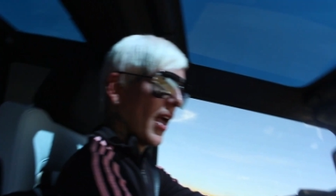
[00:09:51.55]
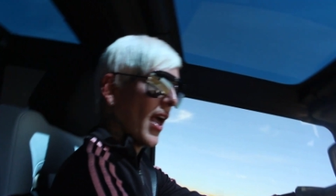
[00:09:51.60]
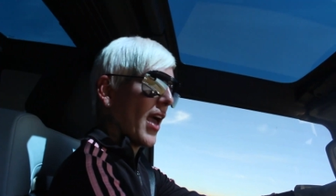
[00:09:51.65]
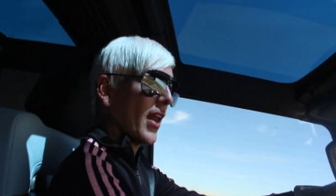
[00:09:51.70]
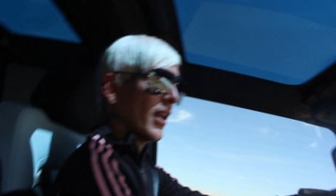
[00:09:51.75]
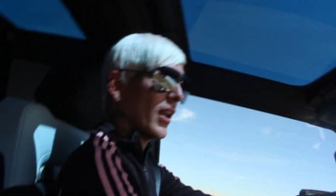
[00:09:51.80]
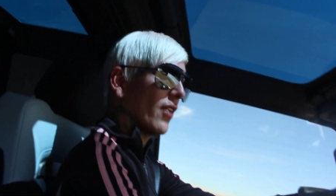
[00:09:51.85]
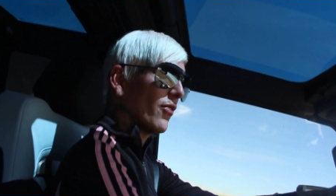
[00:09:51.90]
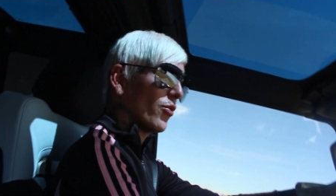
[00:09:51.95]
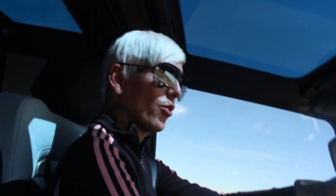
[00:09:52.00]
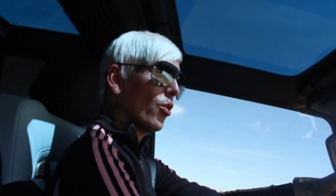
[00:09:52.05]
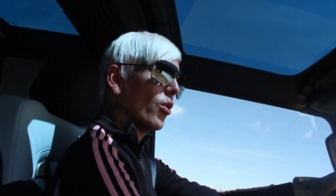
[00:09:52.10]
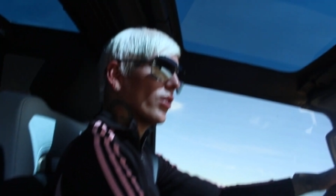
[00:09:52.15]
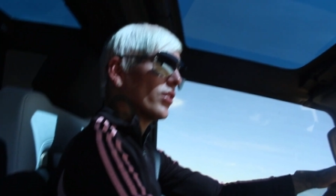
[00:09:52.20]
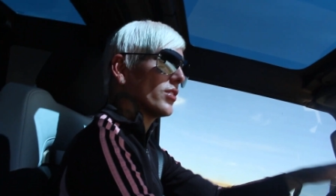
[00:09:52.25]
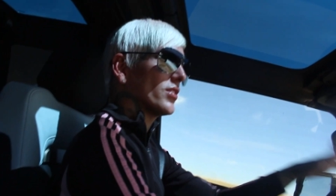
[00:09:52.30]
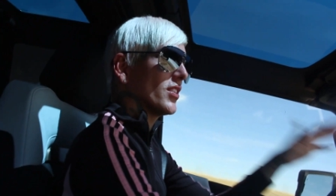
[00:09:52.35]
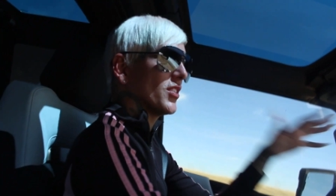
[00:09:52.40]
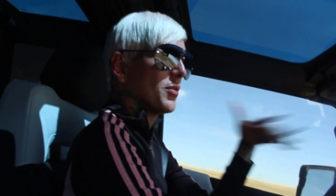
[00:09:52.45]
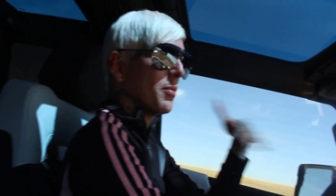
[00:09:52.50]
And of
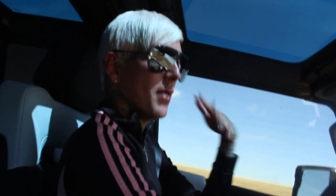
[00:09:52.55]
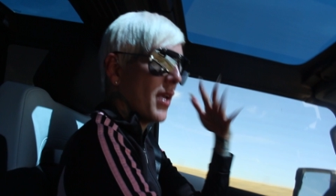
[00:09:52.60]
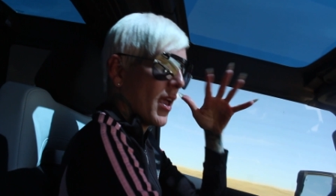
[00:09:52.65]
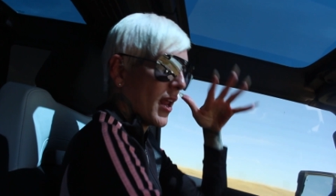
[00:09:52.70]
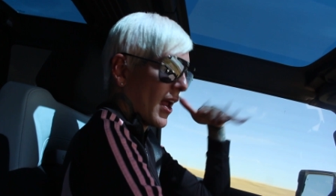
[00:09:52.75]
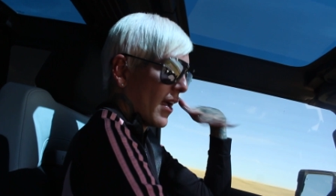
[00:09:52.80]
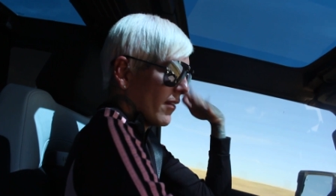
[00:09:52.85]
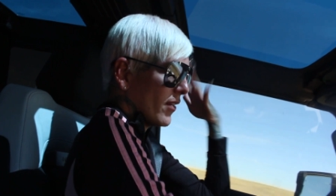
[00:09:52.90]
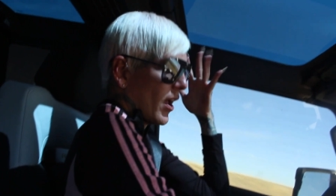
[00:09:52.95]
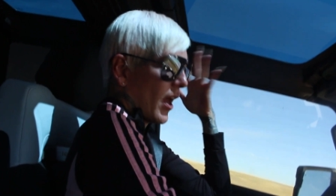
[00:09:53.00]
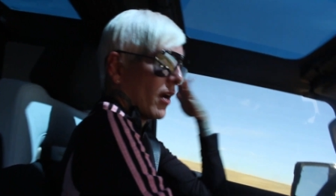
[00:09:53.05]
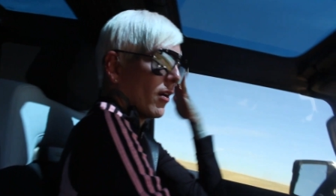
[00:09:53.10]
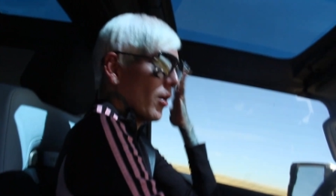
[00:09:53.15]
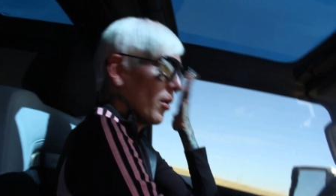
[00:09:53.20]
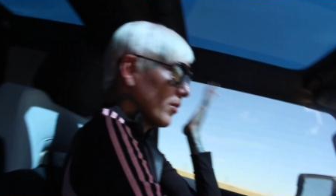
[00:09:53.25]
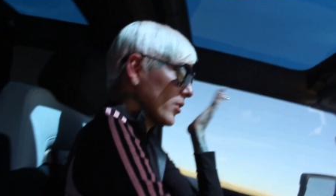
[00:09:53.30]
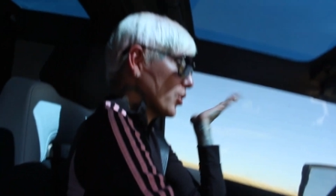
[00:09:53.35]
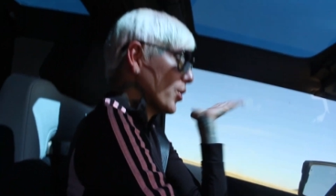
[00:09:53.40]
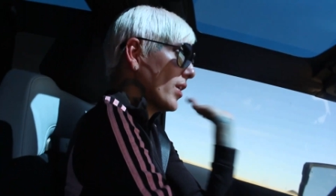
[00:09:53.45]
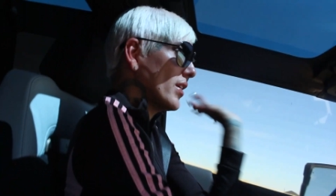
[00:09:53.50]
course, it's me, and I, I don't
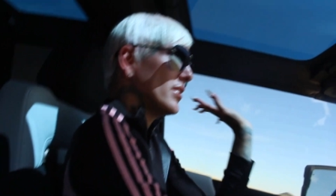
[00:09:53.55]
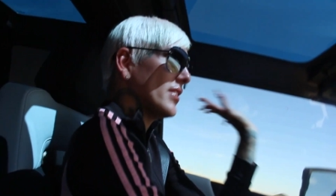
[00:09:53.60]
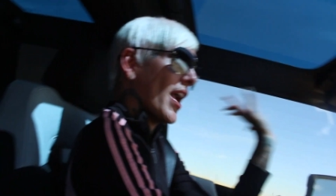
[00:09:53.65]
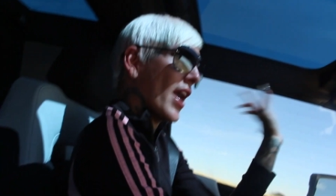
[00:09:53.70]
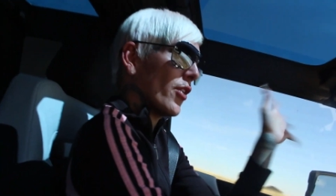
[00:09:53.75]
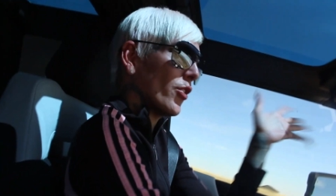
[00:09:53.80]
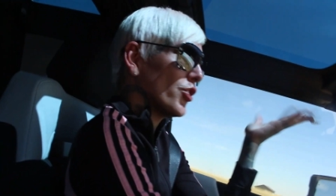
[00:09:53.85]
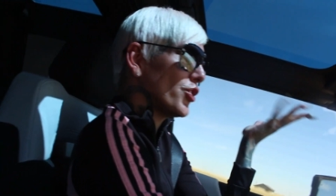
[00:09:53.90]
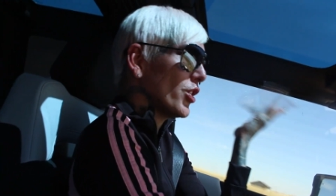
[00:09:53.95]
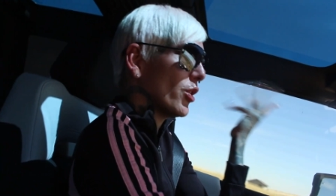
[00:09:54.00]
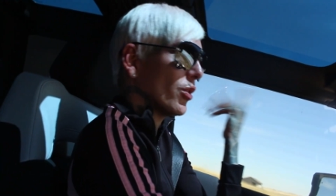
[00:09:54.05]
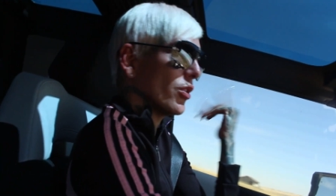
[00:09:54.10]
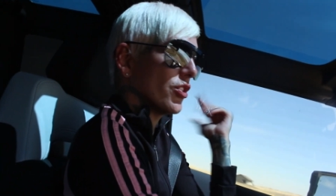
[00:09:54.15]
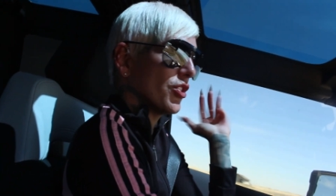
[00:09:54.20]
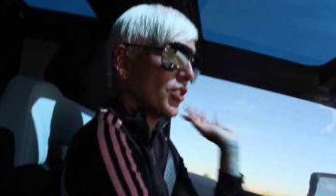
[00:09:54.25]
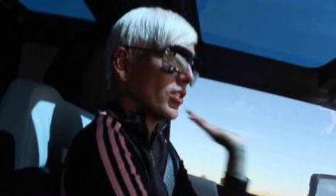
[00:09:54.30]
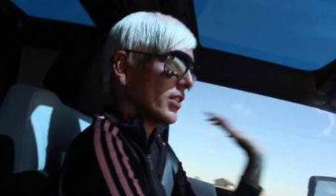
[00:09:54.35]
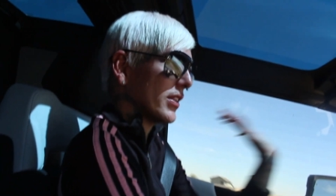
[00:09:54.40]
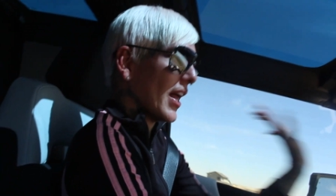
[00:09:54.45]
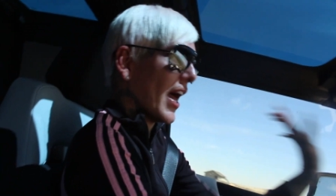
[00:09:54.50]
know, crazy energy or
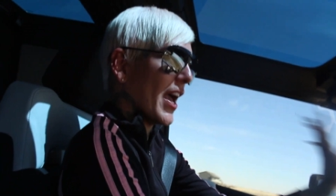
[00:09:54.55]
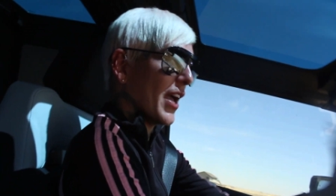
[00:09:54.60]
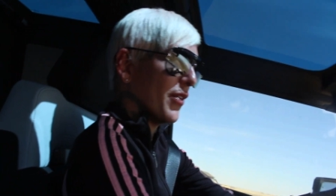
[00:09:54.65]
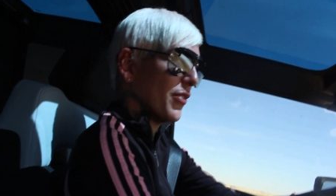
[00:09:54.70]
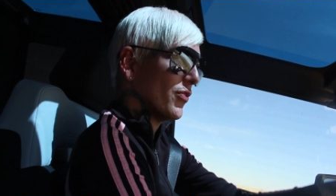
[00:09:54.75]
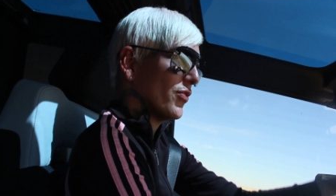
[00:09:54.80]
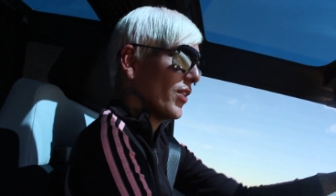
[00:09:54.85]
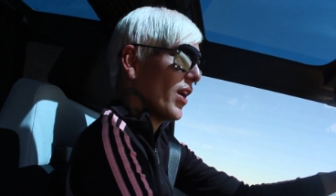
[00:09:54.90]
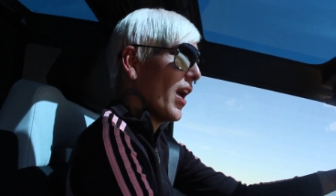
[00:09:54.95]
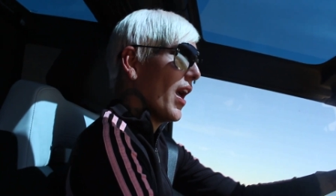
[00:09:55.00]
it's just life.